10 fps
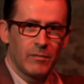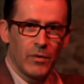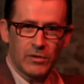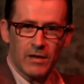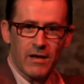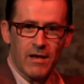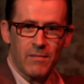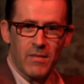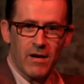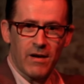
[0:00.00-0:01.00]
Mostly I
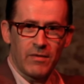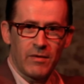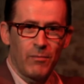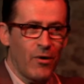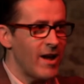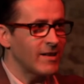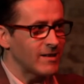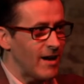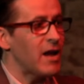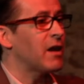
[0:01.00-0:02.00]
admire the
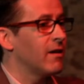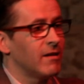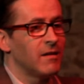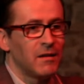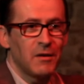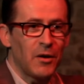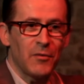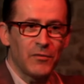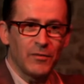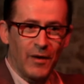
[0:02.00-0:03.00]
brass neck
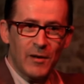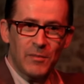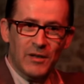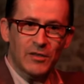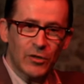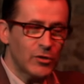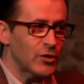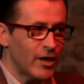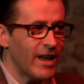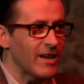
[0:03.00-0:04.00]
of developing such a
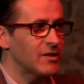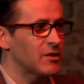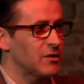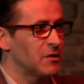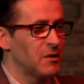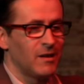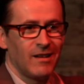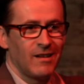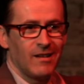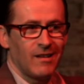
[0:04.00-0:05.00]
test,
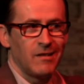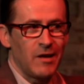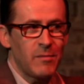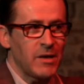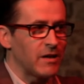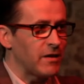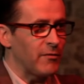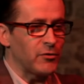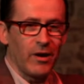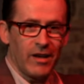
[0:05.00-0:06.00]
and naming it
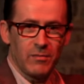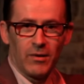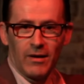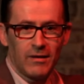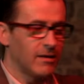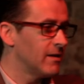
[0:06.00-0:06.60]
after Edinburgh.